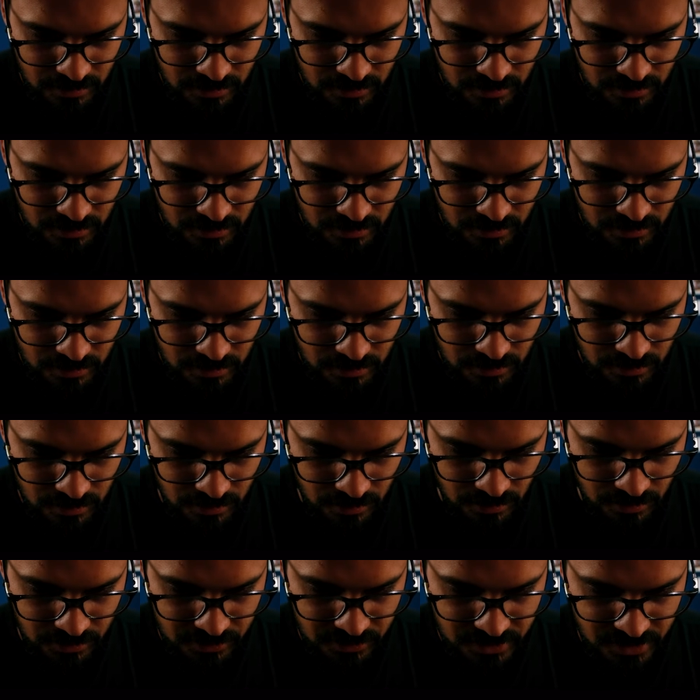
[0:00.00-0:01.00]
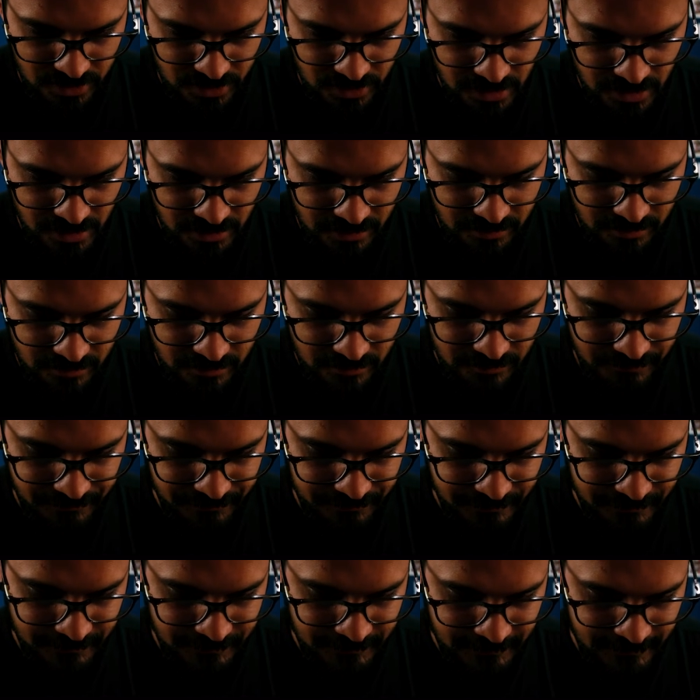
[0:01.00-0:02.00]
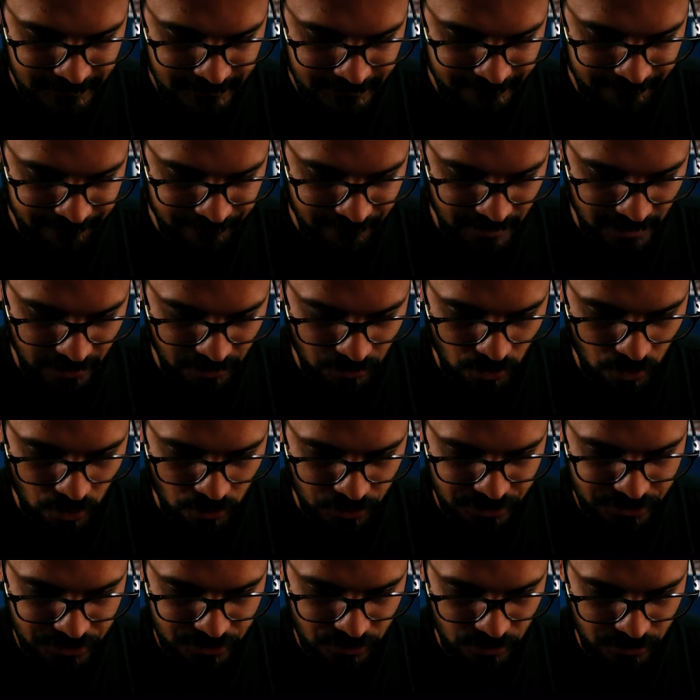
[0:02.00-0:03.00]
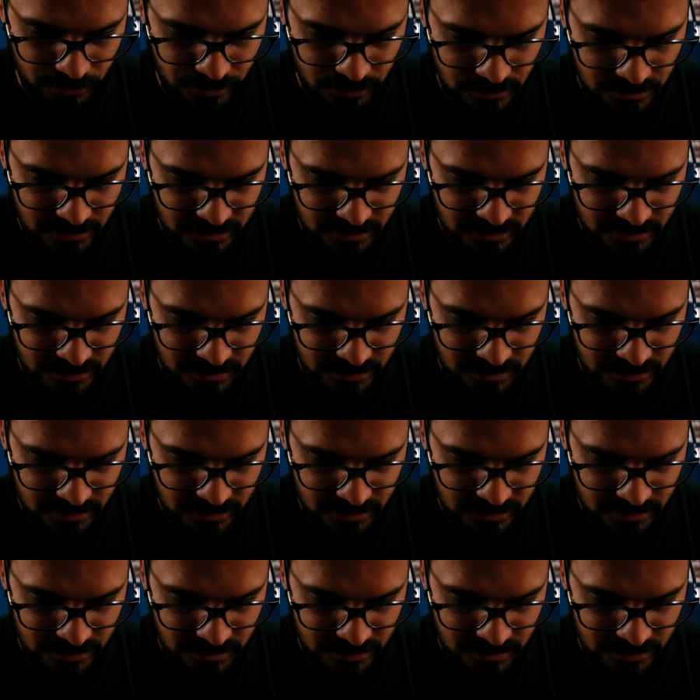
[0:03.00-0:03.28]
You can see that. Then horizontal,